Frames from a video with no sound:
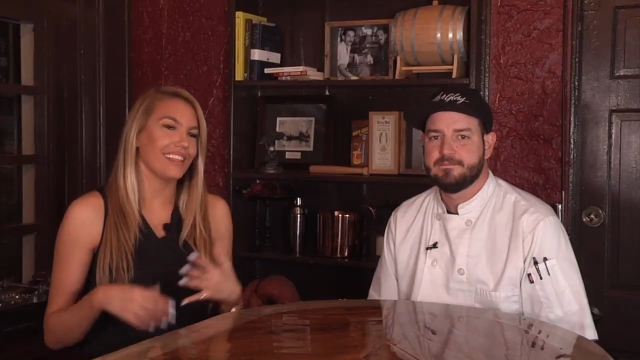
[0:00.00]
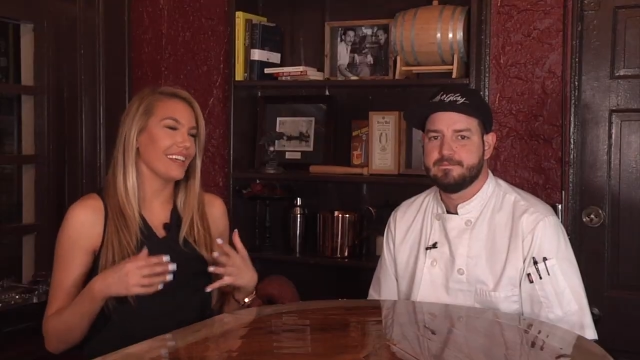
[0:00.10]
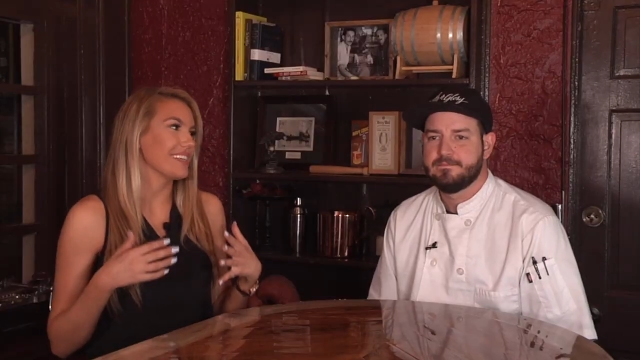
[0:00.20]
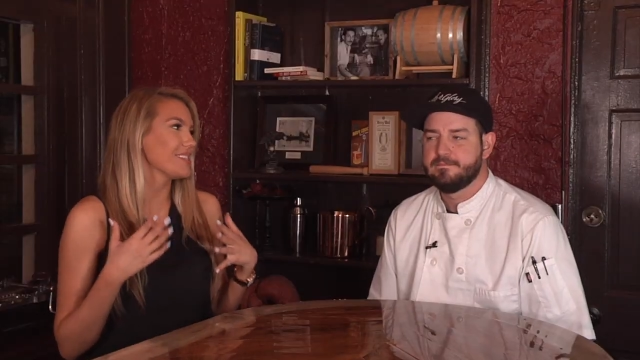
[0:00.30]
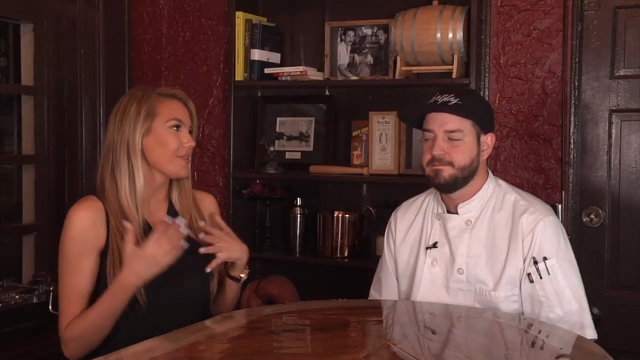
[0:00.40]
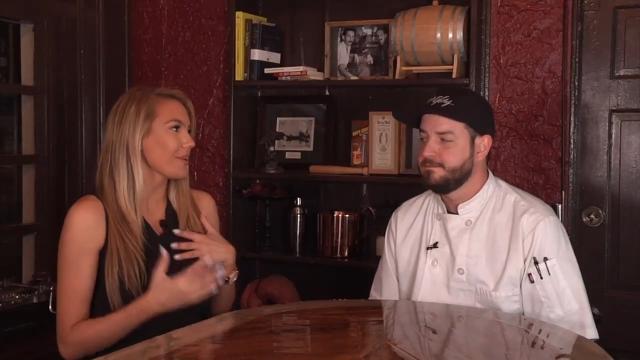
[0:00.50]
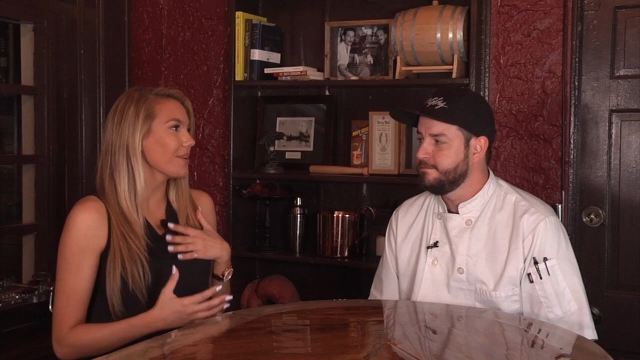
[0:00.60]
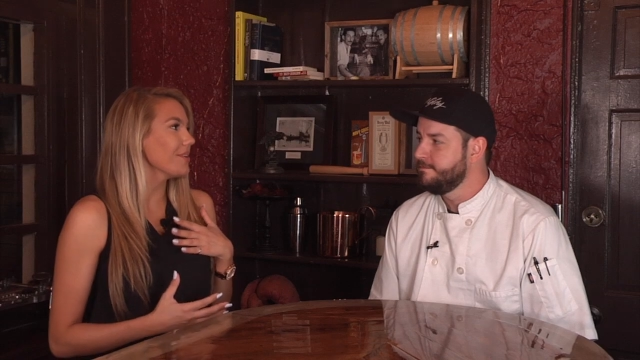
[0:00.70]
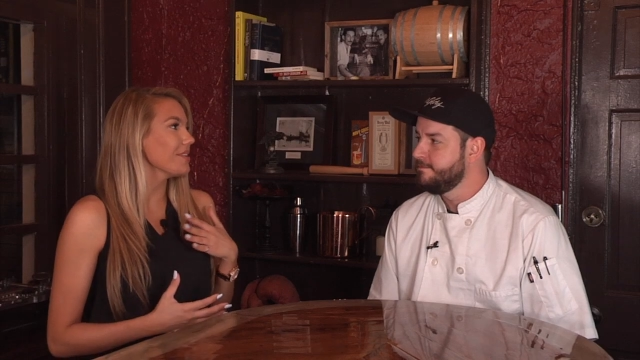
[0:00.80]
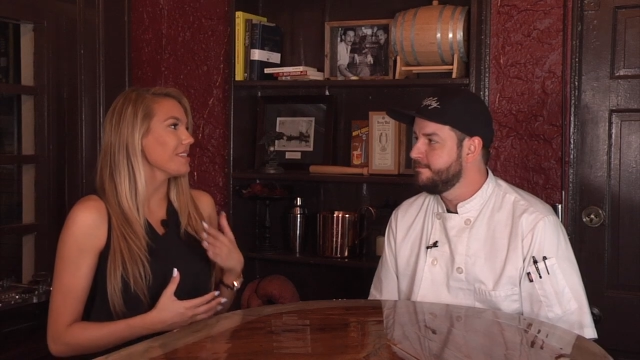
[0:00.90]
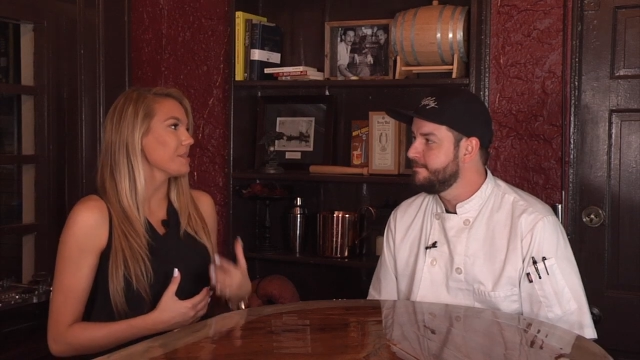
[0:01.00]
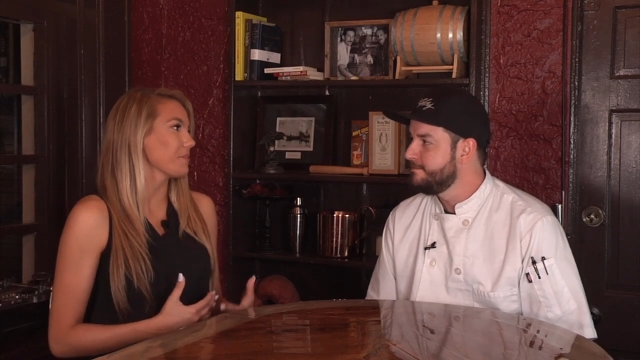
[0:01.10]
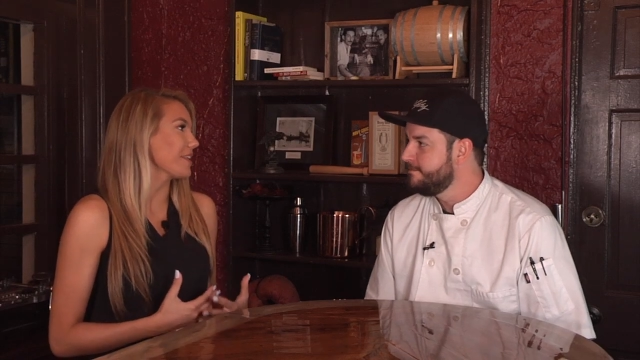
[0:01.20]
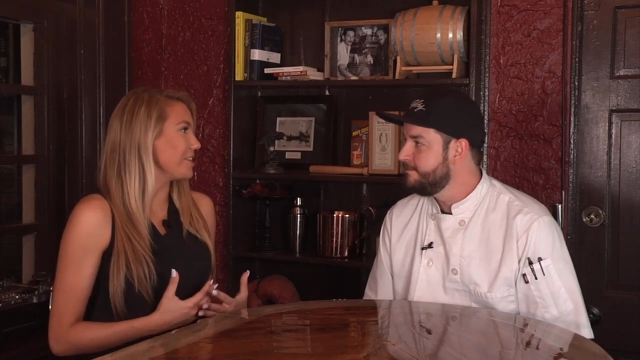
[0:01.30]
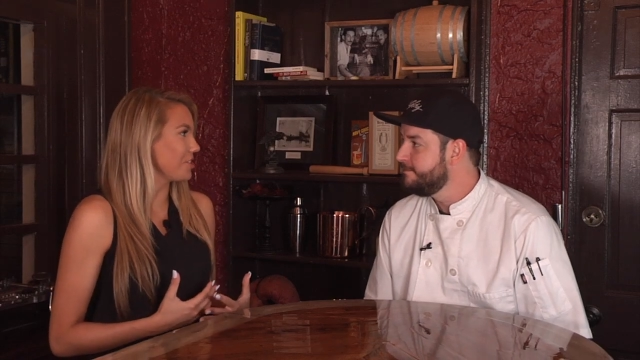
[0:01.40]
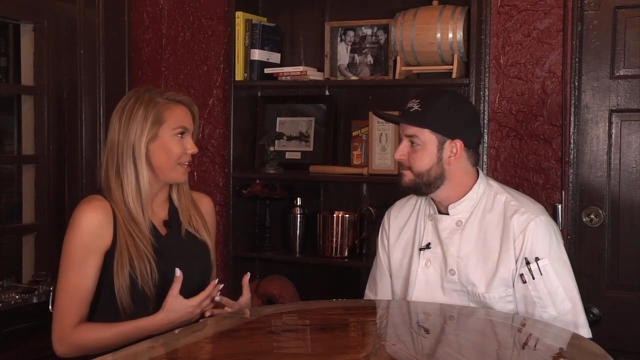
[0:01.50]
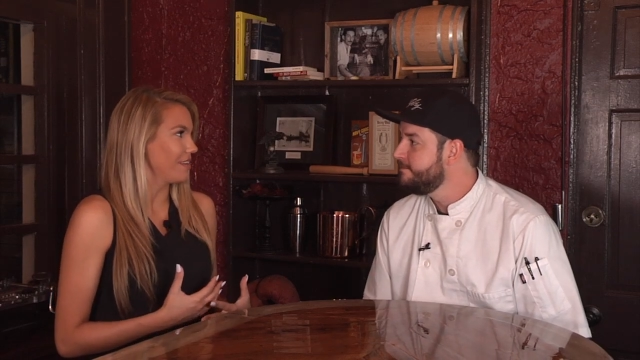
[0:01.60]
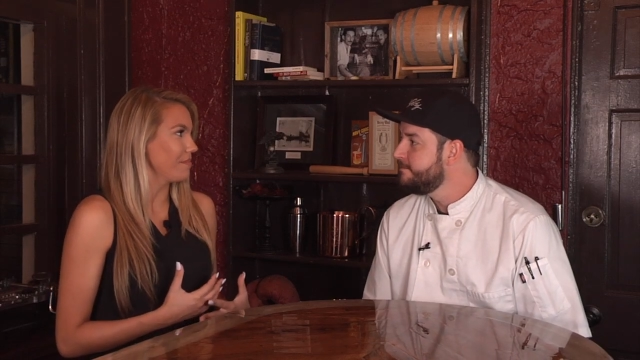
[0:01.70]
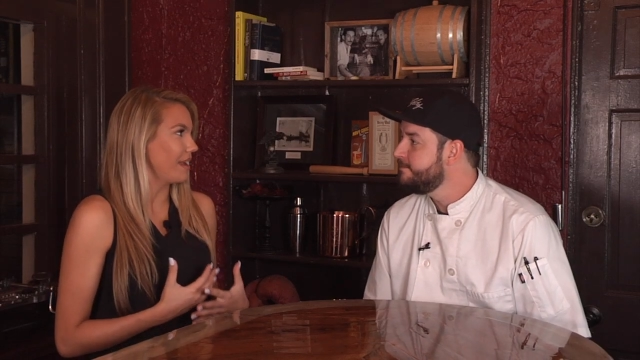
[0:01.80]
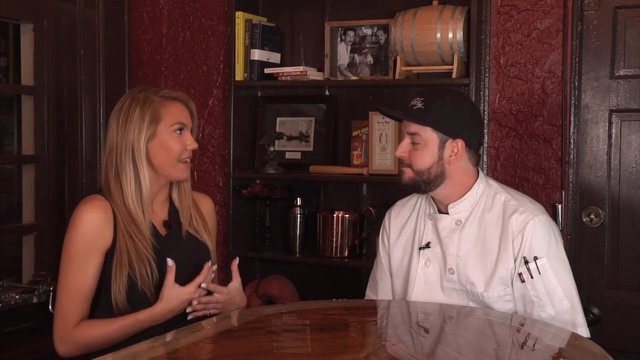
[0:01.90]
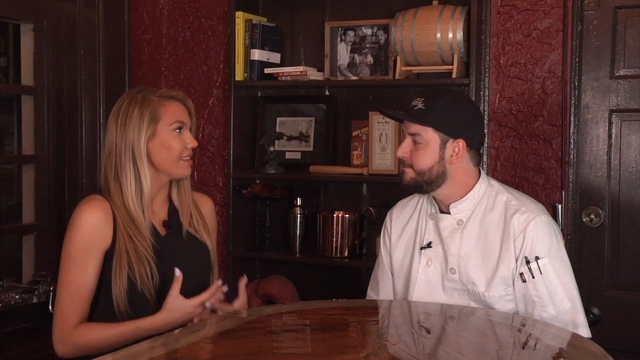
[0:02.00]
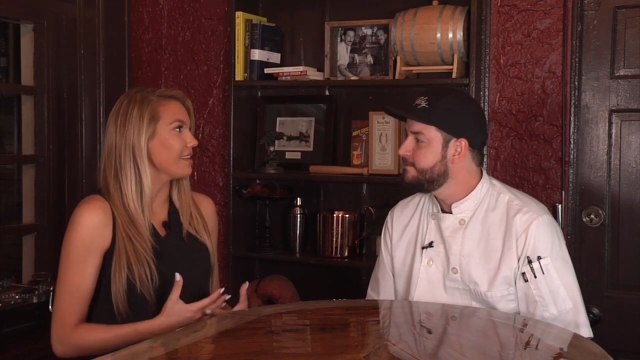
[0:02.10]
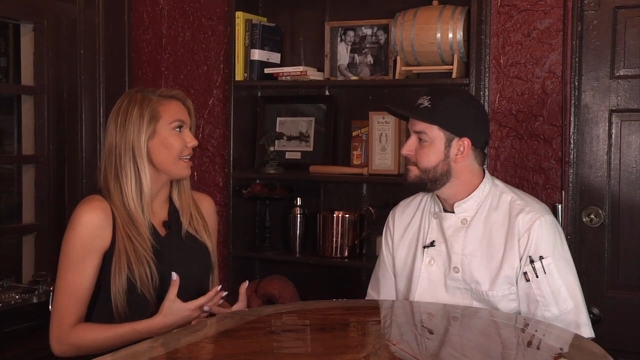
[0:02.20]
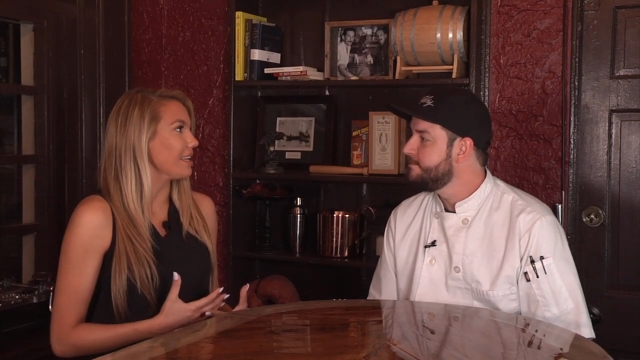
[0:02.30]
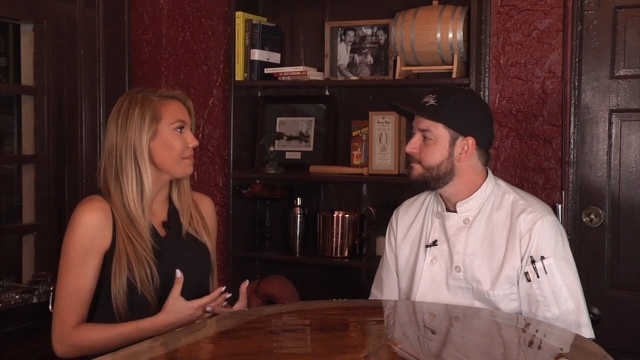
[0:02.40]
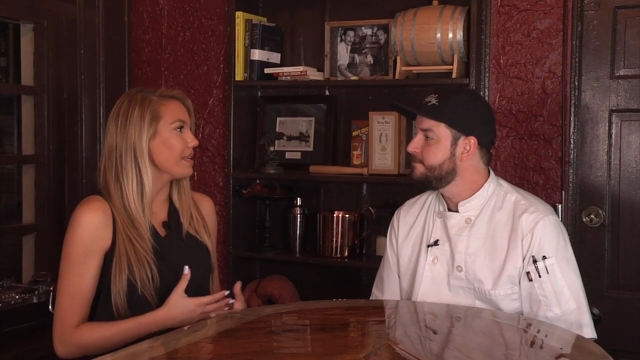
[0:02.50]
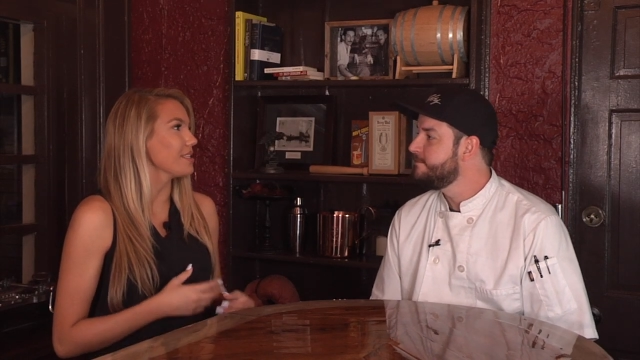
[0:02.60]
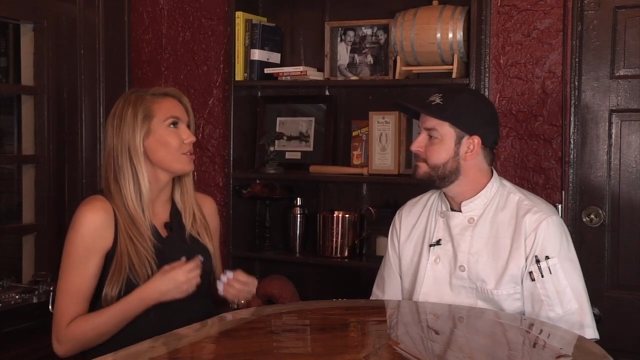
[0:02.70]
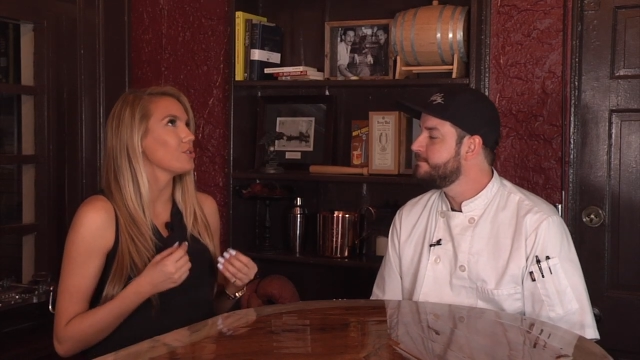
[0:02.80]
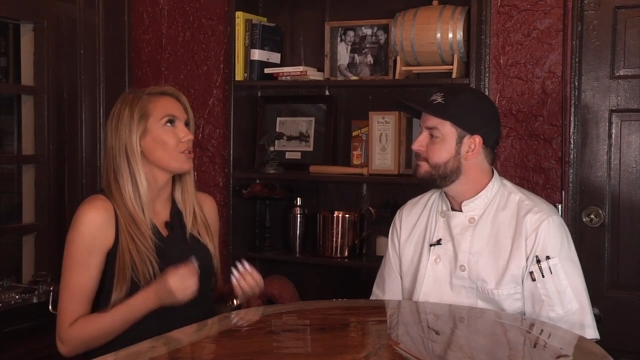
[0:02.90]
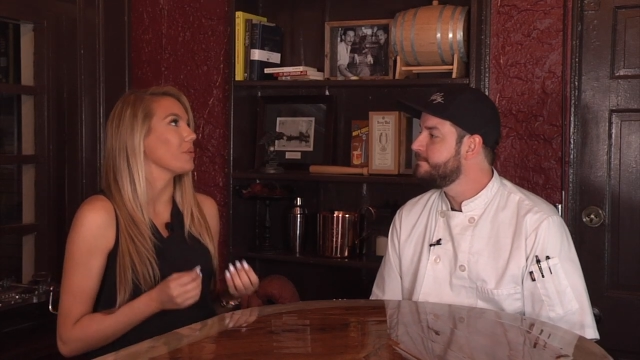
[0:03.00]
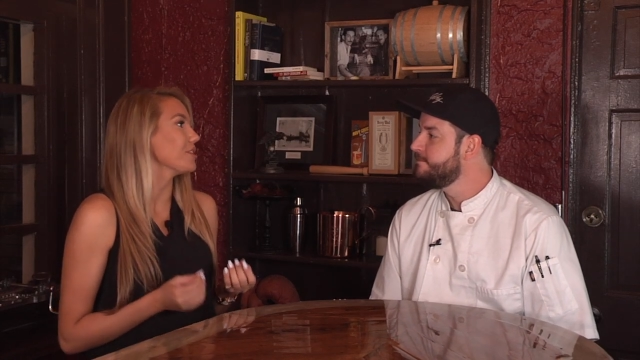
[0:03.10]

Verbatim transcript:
Speaker 1: The historical inspiration behind the name is so